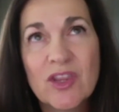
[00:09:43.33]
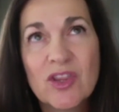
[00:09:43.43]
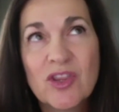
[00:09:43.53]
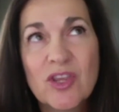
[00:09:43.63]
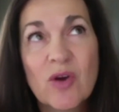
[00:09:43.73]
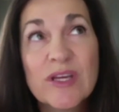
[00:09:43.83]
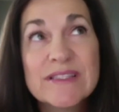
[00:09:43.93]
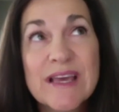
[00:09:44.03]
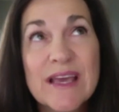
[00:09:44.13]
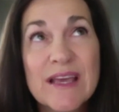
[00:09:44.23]
There is
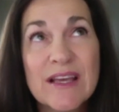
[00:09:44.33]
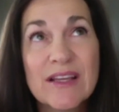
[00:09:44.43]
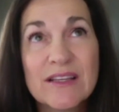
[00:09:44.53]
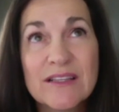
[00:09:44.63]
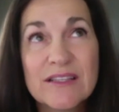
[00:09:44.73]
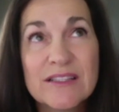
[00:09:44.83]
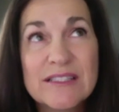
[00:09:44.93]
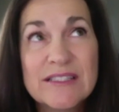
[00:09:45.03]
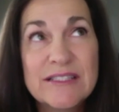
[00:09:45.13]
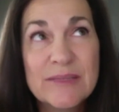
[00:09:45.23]
a
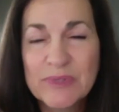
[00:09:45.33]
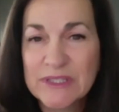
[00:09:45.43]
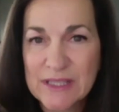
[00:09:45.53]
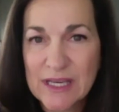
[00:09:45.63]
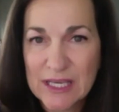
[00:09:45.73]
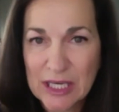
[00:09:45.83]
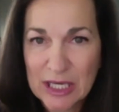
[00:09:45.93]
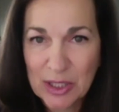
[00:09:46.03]
deeply psychic,